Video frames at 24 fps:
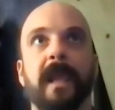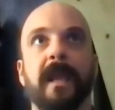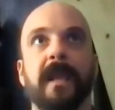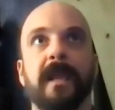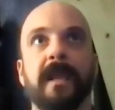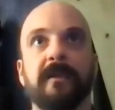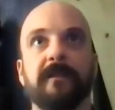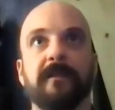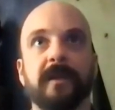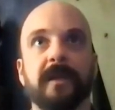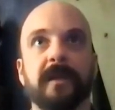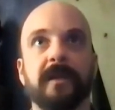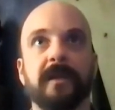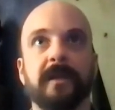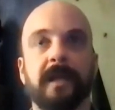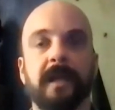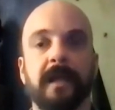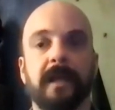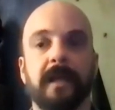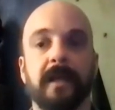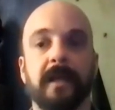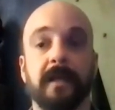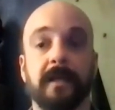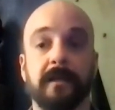even
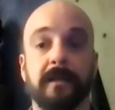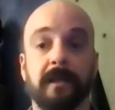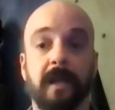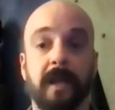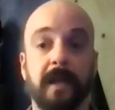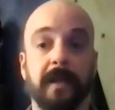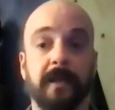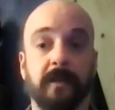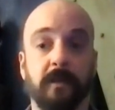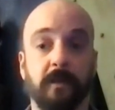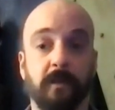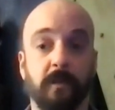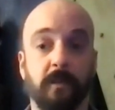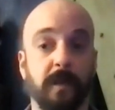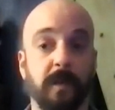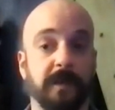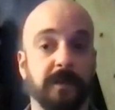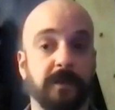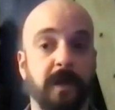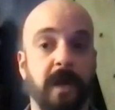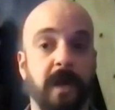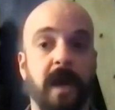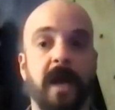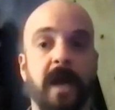in like
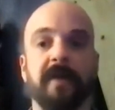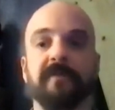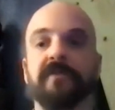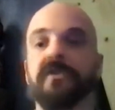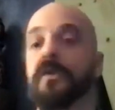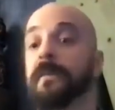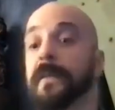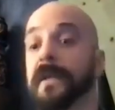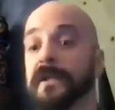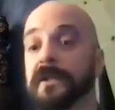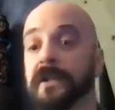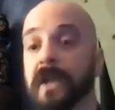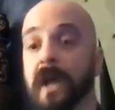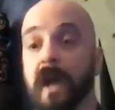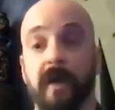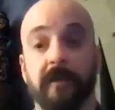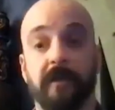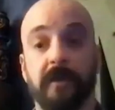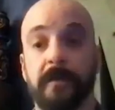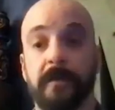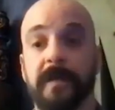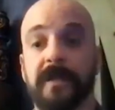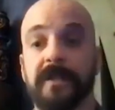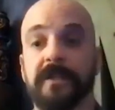witchcraft or
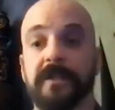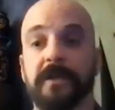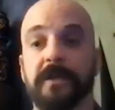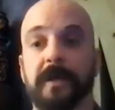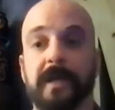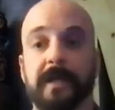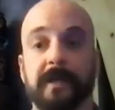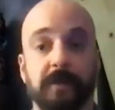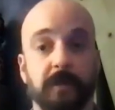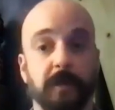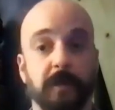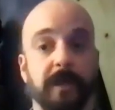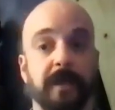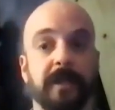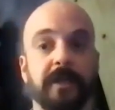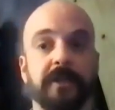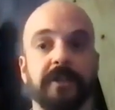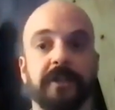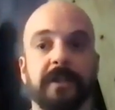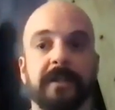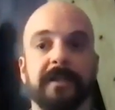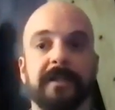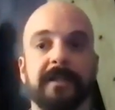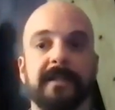other mystery
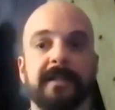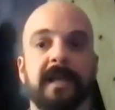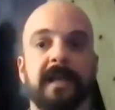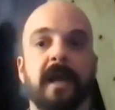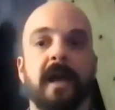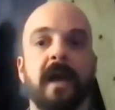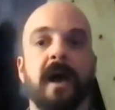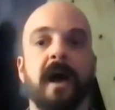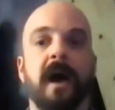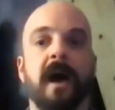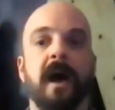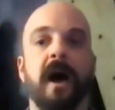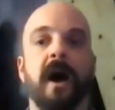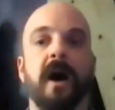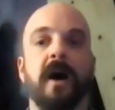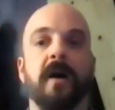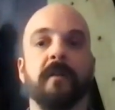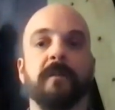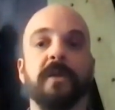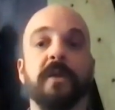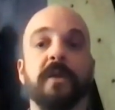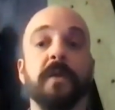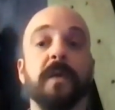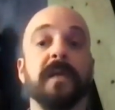traditions,
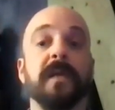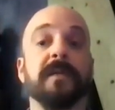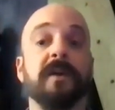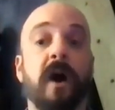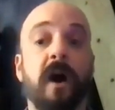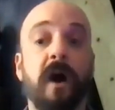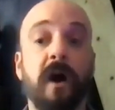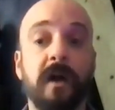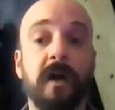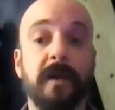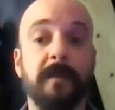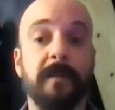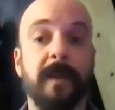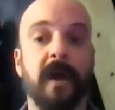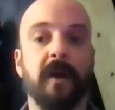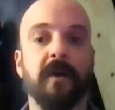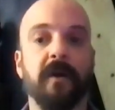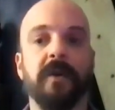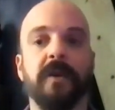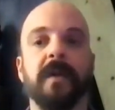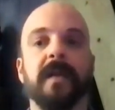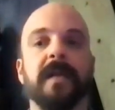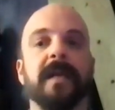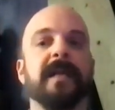you can talk
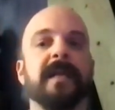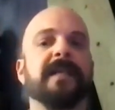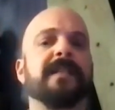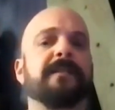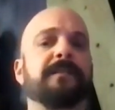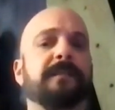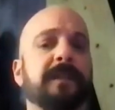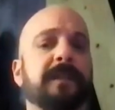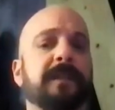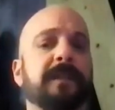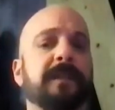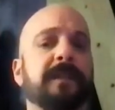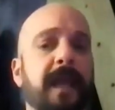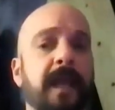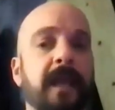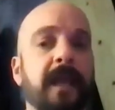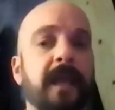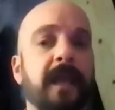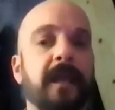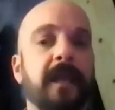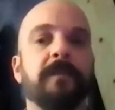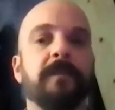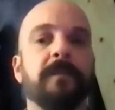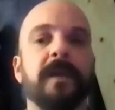about, you can
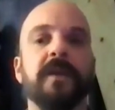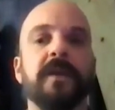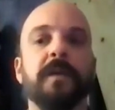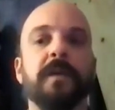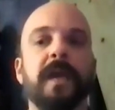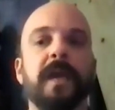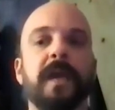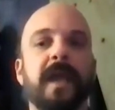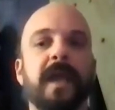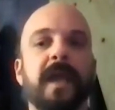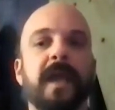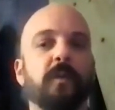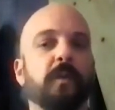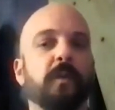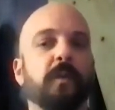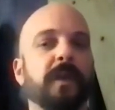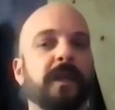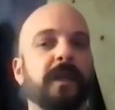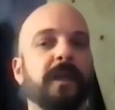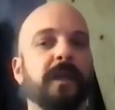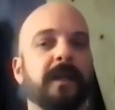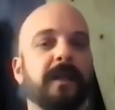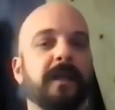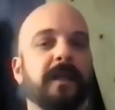explain, but you can't
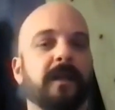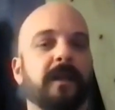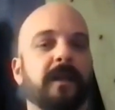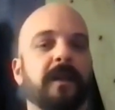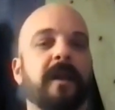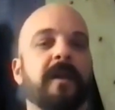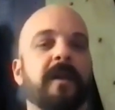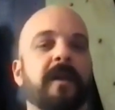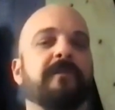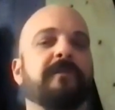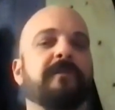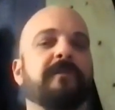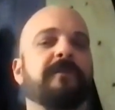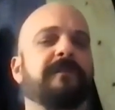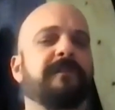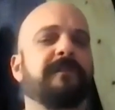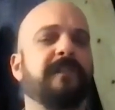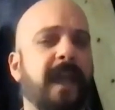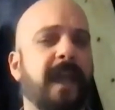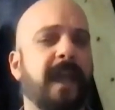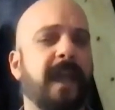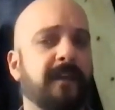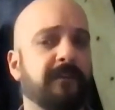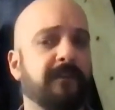really
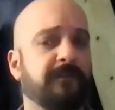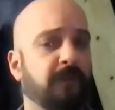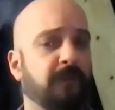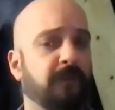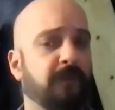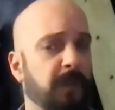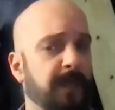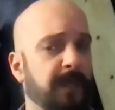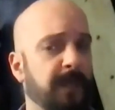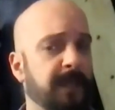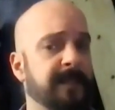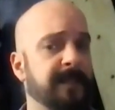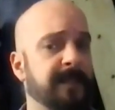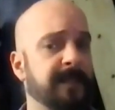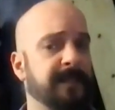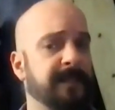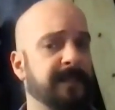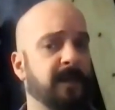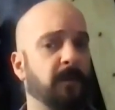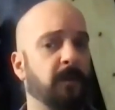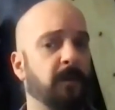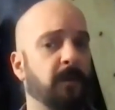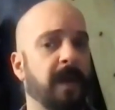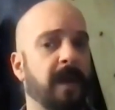convey it fully to
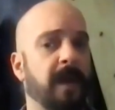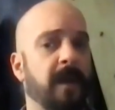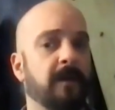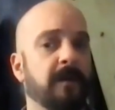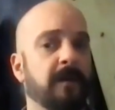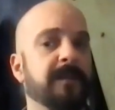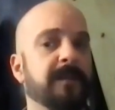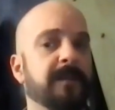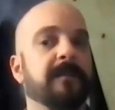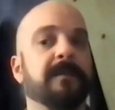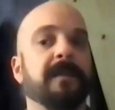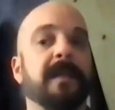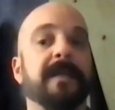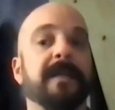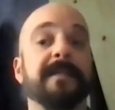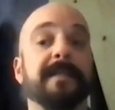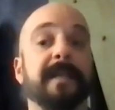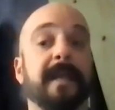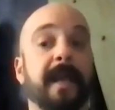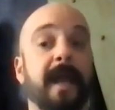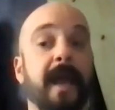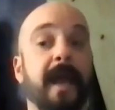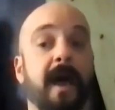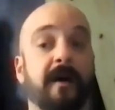someone else
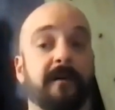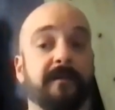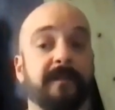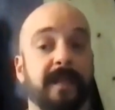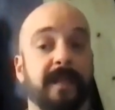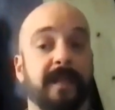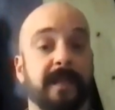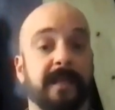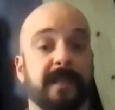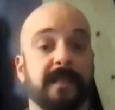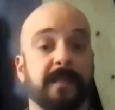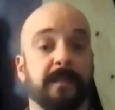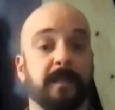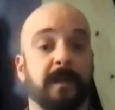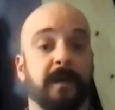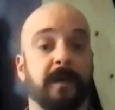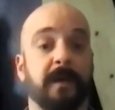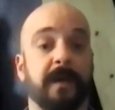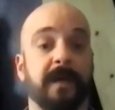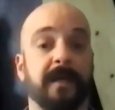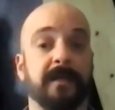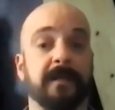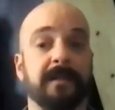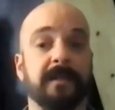unless they have the
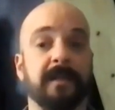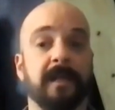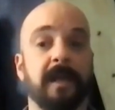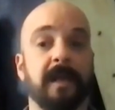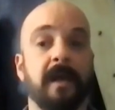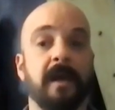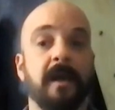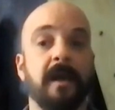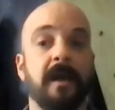experience.